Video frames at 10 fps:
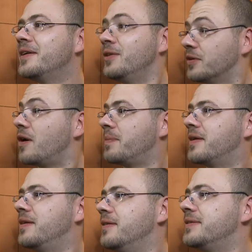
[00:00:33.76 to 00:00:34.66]
Your topic
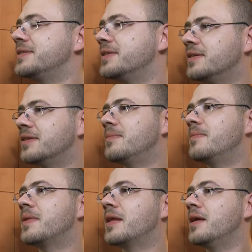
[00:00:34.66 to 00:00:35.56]
here is
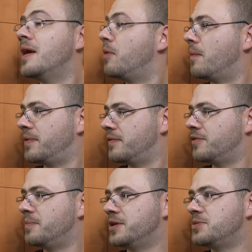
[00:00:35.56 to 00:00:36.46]
hip-hop
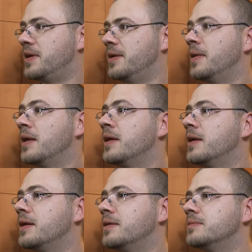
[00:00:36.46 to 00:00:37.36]
for PHP.
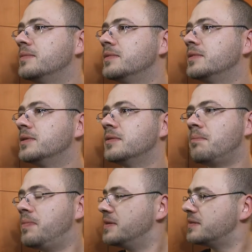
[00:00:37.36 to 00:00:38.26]

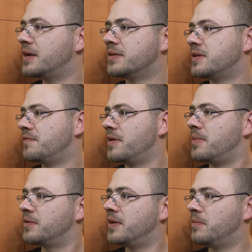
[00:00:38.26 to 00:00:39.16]
Please tell us something
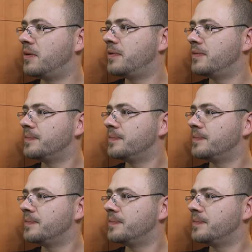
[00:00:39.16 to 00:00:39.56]
about hip-hop.